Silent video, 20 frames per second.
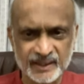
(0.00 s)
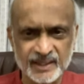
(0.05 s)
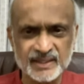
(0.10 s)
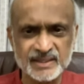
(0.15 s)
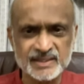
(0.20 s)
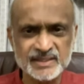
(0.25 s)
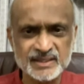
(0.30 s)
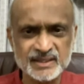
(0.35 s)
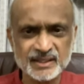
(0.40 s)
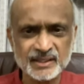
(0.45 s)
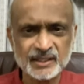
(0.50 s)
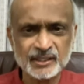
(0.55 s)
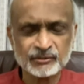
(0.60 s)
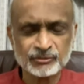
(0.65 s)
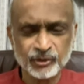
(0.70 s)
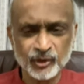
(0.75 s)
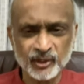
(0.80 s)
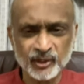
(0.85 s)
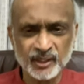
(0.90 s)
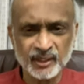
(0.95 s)
days
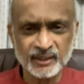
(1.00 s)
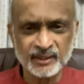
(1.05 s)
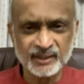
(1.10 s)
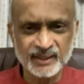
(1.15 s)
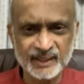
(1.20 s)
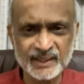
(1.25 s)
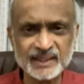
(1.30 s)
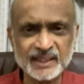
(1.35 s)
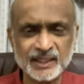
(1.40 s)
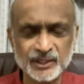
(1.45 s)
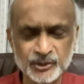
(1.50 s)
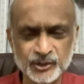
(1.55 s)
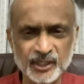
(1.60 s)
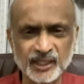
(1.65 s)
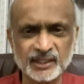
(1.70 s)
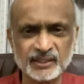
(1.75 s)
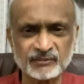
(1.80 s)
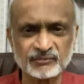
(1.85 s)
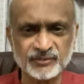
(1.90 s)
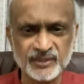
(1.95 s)
for an Indian to
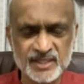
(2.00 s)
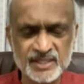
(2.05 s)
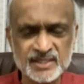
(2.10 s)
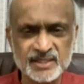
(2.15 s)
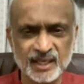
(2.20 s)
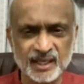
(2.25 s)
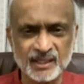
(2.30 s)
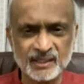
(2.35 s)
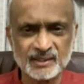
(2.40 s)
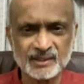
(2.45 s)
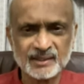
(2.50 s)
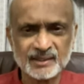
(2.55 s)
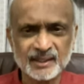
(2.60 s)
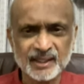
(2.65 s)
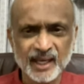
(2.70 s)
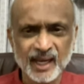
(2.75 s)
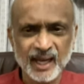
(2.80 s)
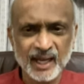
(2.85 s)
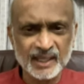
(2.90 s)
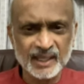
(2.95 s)
get a visa
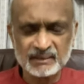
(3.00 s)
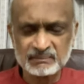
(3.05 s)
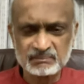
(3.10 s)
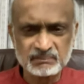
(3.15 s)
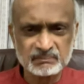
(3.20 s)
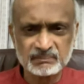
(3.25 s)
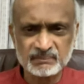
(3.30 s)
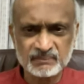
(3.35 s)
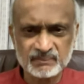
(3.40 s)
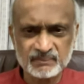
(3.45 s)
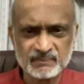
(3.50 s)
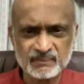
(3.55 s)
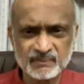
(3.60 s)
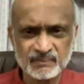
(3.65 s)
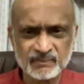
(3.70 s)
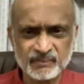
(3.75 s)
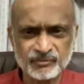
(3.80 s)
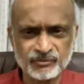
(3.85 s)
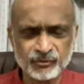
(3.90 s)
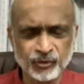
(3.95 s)
and
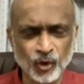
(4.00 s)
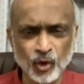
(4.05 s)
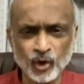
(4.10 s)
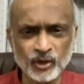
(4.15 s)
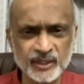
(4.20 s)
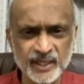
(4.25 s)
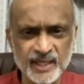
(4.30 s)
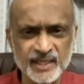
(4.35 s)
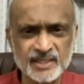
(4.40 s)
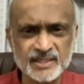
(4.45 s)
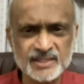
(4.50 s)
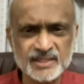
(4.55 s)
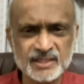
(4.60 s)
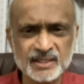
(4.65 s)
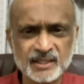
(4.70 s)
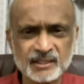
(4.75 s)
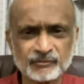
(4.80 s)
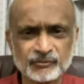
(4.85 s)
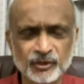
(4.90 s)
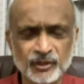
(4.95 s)
four days
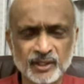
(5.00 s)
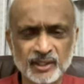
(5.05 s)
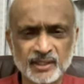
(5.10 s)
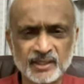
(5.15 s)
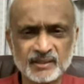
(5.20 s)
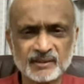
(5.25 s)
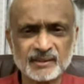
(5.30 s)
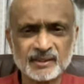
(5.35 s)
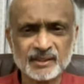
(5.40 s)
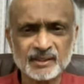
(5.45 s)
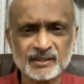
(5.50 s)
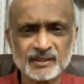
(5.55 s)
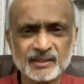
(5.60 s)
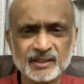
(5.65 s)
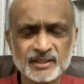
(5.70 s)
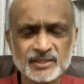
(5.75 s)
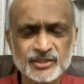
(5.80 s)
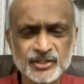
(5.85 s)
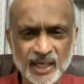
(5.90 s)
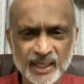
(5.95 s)
for a,
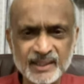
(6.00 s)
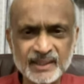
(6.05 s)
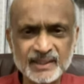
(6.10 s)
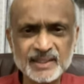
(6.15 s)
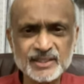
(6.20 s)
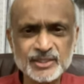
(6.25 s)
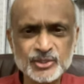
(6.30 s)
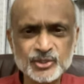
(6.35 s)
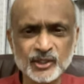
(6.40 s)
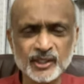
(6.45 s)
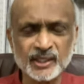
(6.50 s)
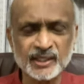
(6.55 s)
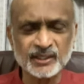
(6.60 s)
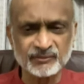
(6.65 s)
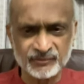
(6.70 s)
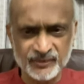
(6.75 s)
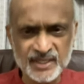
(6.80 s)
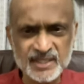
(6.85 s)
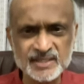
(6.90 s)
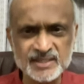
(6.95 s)
a Chinese to get a
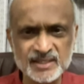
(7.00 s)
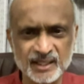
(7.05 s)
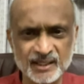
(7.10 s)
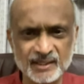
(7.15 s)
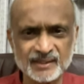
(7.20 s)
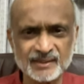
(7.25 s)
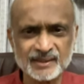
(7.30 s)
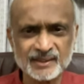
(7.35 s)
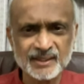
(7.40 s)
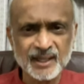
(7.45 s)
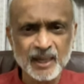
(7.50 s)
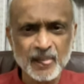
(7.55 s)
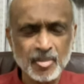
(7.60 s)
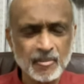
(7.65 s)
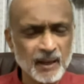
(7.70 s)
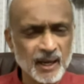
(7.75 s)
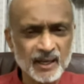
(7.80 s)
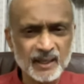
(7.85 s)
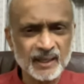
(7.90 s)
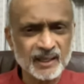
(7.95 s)
visa,
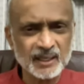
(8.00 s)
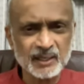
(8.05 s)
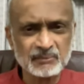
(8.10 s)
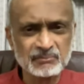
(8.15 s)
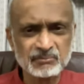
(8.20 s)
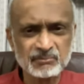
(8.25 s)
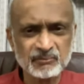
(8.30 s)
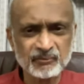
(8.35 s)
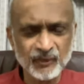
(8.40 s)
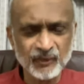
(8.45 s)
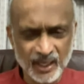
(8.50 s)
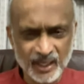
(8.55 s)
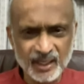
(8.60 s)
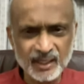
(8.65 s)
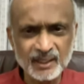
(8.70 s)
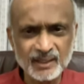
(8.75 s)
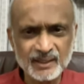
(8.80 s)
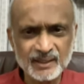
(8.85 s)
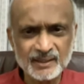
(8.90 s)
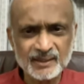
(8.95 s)
uh,
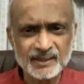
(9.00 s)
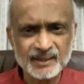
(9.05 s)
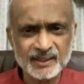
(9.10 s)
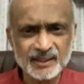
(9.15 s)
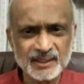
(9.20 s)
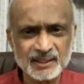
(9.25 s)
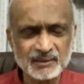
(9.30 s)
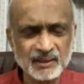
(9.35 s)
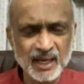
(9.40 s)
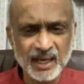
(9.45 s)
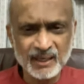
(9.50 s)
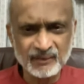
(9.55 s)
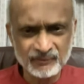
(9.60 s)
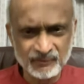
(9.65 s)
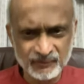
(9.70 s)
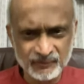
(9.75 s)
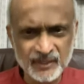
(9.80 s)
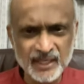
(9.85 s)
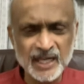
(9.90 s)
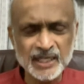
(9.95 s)
well, uh, I,
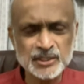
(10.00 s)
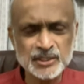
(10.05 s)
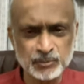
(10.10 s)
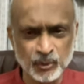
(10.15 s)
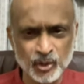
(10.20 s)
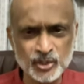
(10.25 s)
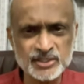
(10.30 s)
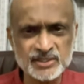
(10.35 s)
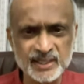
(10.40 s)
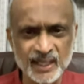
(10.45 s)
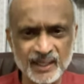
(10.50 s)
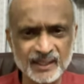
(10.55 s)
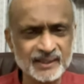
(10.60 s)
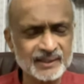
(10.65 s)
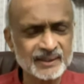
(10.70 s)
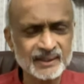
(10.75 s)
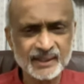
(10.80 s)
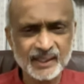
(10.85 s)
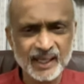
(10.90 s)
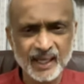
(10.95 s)
we exposed
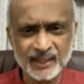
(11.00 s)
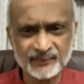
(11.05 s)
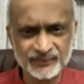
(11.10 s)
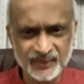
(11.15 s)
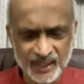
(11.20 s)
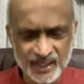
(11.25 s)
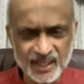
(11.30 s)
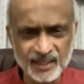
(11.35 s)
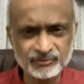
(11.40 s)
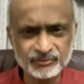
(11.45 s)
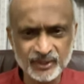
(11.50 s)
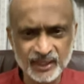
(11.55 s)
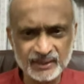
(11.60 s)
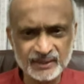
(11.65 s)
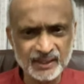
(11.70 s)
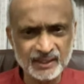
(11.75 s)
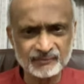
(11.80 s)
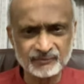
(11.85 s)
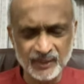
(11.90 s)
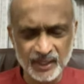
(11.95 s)
that. And thereafter, I
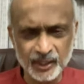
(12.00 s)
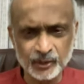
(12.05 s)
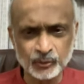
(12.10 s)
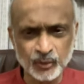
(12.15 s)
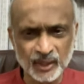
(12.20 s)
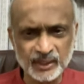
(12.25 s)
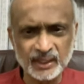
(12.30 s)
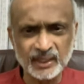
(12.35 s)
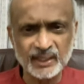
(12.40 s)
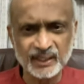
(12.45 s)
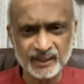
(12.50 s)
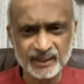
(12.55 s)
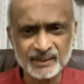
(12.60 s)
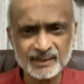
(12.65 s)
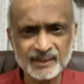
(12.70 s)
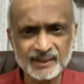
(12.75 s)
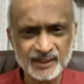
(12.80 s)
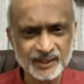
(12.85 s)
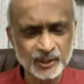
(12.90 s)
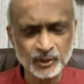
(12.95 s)
think very quickly,
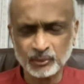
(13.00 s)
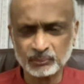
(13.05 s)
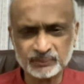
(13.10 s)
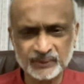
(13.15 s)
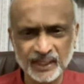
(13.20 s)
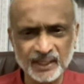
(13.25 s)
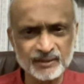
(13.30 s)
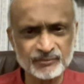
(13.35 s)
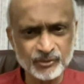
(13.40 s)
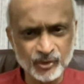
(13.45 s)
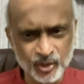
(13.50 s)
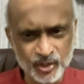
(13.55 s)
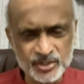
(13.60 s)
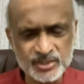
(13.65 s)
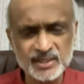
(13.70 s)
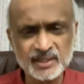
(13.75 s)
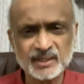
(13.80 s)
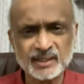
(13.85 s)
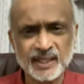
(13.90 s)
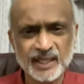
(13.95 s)
you know, then of
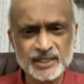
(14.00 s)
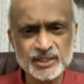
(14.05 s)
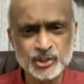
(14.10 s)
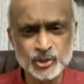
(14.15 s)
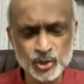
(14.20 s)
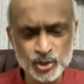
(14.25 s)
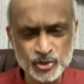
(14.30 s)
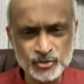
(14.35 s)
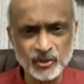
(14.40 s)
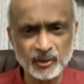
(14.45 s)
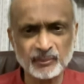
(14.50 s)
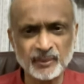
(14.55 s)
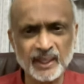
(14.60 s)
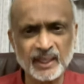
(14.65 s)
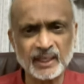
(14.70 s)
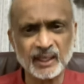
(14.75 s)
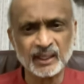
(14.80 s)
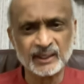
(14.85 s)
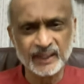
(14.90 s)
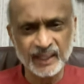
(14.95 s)
course, excuses were
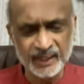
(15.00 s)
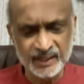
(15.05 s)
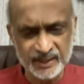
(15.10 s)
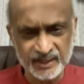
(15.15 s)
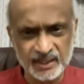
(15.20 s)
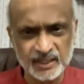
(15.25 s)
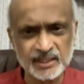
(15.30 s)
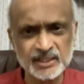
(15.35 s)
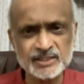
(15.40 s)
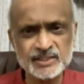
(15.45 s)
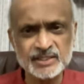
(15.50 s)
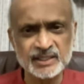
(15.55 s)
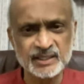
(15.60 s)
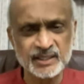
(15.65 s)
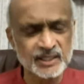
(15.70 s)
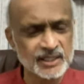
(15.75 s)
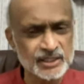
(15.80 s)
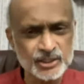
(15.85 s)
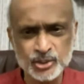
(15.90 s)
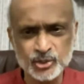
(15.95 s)
made. It'll take years and
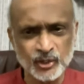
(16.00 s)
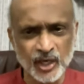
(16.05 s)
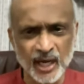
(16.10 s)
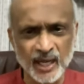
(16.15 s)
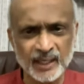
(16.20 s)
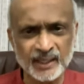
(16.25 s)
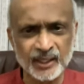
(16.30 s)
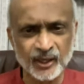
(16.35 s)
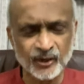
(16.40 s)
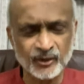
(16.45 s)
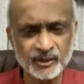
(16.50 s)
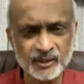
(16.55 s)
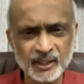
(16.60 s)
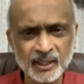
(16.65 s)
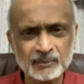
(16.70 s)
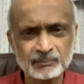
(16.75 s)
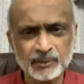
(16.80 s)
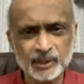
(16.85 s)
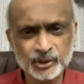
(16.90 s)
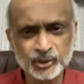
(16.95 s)
years to iron out.
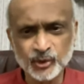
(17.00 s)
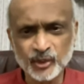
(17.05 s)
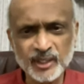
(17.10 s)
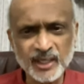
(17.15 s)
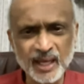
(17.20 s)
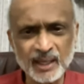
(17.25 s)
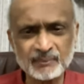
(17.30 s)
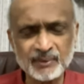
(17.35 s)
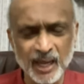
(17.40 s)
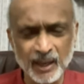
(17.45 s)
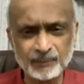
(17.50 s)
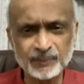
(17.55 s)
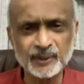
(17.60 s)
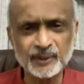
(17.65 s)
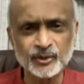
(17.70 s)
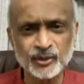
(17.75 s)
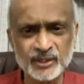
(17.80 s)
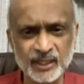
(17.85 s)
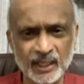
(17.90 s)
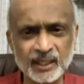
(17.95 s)
But today, I'm
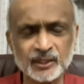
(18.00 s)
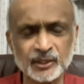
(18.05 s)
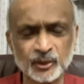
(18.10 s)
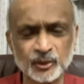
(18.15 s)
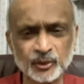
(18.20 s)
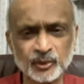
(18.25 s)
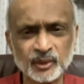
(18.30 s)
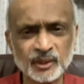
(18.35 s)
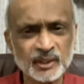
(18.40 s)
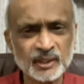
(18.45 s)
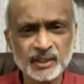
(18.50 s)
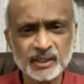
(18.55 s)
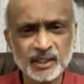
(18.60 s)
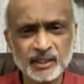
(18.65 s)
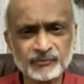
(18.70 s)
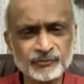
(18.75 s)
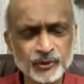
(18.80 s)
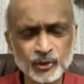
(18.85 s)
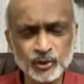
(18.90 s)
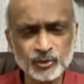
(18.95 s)
happy to tell you
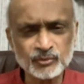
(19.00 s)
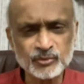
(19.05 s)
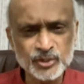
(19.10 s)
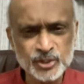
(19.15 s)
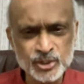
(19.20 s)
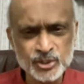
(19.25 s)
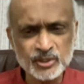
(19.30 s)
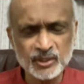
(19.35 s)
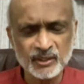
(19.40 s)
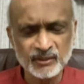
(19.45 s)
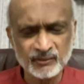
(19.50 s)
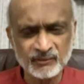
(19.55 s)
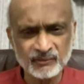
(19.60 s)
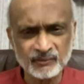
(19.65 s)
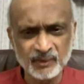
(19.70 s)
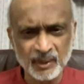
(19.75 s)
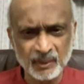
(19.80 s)
a few, uh,